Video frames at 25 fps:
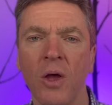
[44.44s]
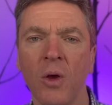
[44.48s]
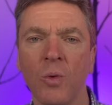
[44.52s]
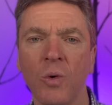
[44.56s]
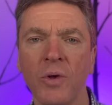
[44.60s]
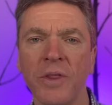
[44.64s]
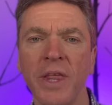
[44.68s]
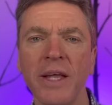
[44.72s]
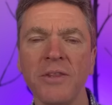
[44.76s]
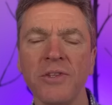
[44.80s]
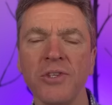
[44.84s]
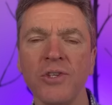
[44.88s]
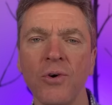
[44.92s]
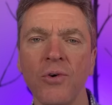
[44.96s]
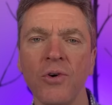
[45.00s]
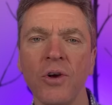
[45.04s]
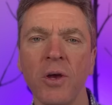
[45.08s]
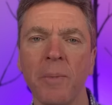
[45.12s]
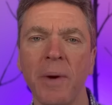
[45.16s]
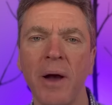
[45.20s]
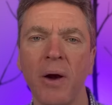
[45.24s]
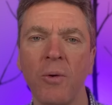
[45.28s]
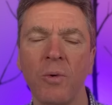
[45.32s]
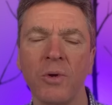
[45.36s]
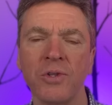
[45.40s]
We'll then talk
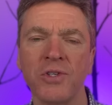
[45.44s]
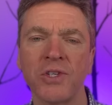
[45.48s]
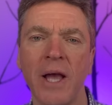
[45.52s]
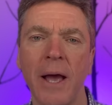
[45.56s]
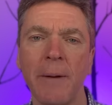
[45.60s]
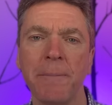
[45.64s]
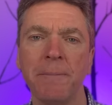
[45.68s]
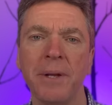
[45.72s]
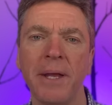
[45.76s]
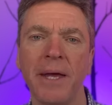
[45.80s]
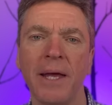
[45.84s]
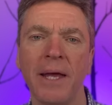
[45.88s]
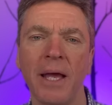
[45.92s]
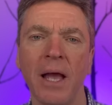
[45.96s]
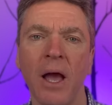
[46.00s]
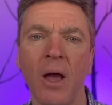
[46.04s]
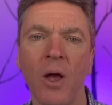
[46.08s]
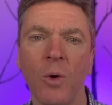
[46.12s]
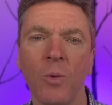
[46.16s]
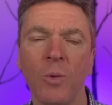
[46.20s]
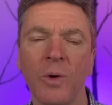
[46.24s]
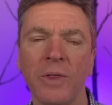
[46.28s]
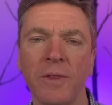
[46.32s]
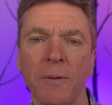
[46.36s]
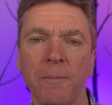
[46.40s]
about what's happening
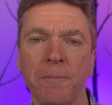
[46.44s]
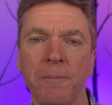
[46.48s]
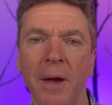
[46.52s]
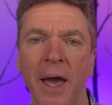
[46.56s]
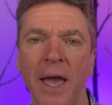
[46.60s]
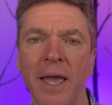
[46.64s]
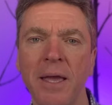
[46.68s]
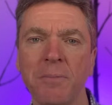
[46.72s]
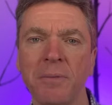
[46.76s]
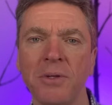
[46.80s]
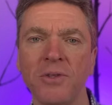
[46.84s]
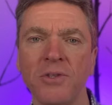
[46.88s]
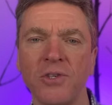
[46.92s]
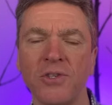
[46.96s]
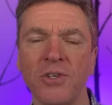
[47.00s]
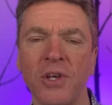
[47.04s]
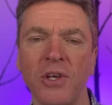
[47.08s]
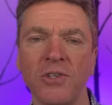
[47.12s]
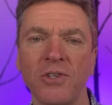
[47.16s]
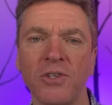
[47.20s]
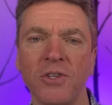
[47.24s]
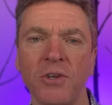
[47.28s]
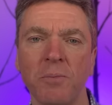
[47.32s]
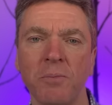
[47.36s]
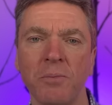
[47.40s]
with the payment
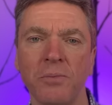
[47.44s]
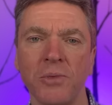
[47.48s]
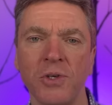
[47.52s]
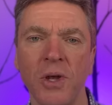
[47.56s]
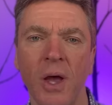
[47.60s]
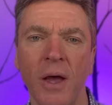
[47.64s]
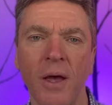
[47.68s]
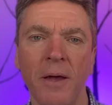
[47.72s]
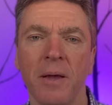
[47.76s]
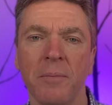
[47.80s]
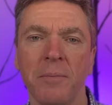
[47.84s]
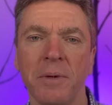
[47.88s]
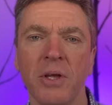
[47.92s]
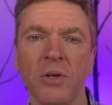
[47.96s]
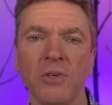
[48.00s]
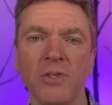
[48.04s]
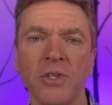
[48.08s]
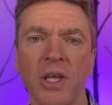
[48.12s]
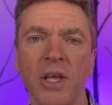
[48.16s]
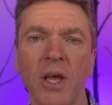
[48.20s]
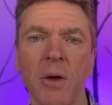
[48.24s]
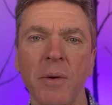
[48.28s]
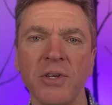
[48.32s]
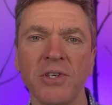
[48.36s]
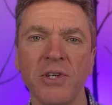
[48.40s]
systems, because
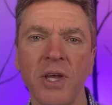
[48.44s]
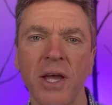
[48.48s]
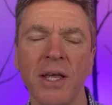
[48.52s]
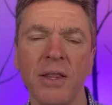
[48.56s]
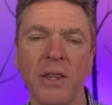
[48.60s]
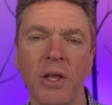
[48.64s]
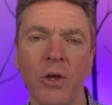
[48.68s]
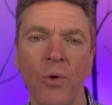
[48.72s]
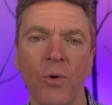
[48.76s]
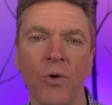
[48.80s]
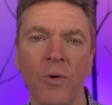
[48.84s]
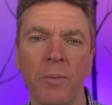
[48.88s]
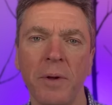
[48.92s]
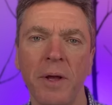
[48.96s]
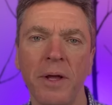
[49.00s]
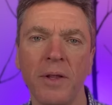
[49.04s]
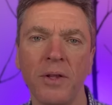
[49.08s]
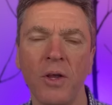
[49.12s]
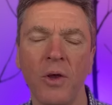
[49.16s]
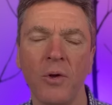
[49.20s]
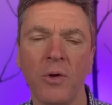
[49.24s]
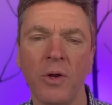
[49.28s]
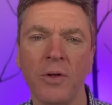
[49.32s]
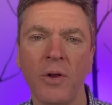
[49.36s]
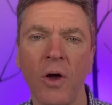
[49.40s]
the USA and the European
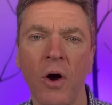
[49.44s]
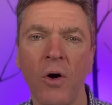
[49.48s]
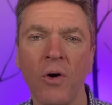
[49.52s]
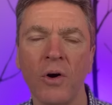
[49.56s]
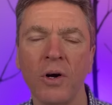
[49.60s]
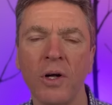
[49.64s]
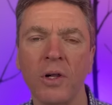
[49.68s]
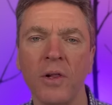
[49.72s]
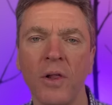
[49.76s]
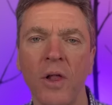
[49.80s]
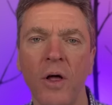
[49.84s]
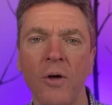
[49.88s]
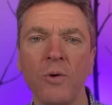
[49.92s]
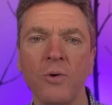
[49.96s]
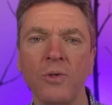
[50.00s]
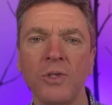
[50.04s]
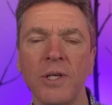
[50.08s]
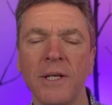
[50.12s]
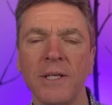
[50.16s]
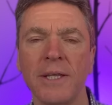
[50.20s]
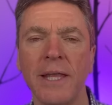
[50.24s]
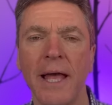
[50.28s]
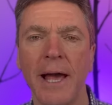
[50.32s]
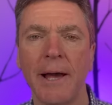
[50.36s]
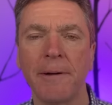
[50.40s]
Union are
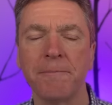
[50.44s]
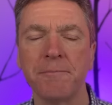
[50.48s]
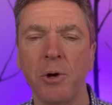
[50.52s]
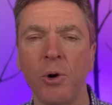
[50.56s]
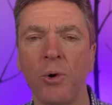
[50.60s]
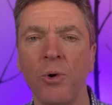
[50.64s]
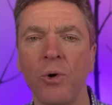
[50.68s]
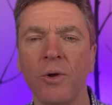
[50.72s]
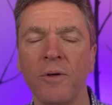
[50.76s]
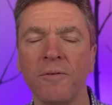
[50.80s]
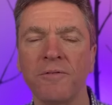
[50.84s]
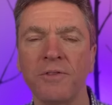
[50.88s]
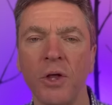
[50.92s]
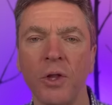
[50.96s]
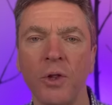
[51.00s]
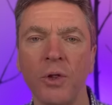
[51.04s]
closing down all of the